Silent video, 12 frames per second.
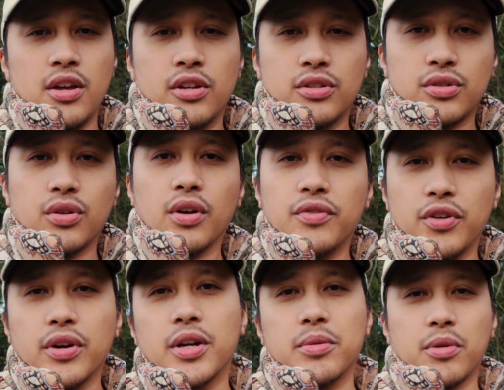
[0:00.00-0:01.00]
So if
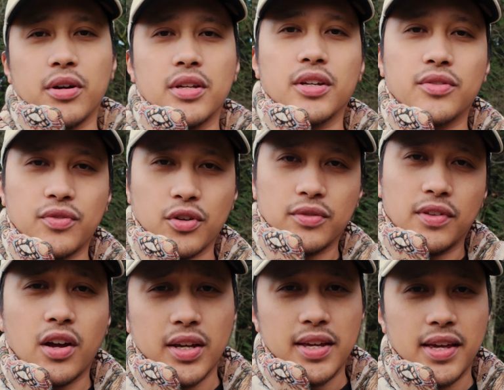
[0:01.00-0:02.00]
you're in the market for
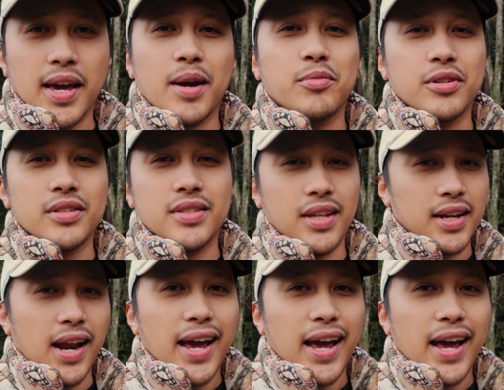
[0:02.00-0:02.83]
vlogging cameras, then